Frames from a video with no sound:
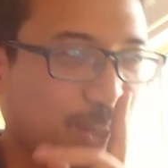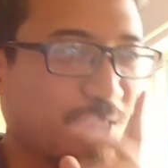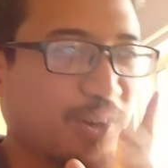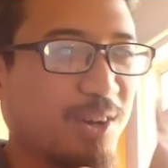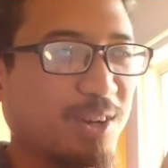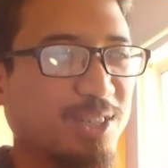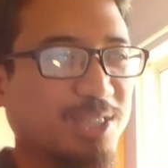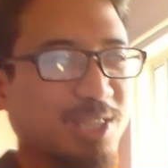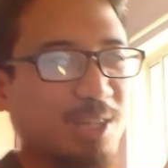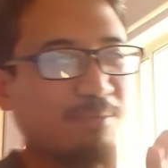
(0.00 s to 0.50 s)

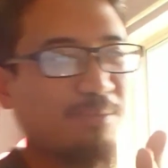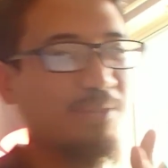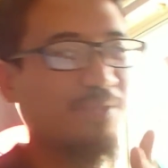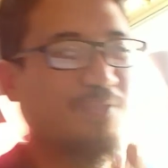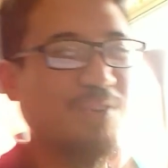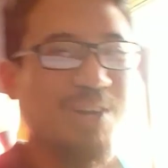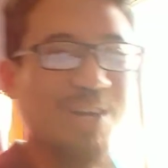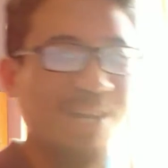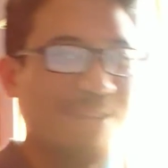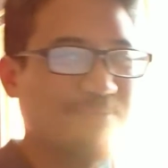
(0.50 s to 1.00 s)
are
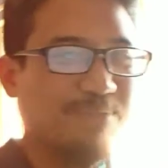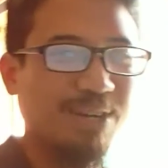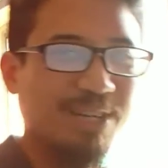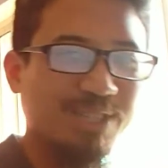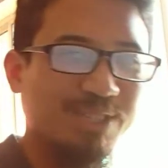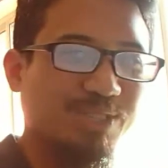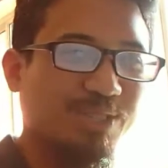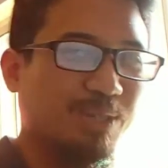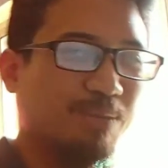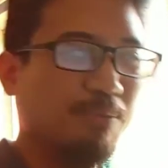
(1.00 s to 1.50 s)
exemplified by
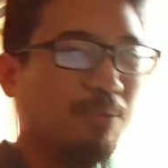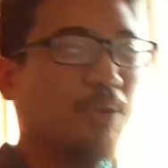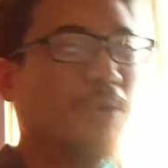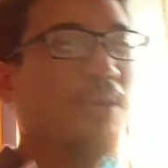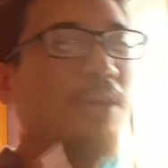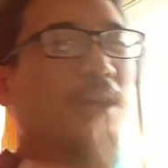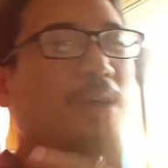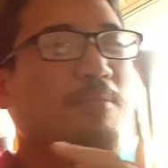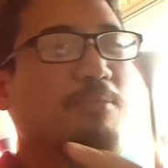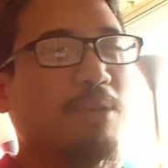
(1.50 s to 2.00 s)
his symbol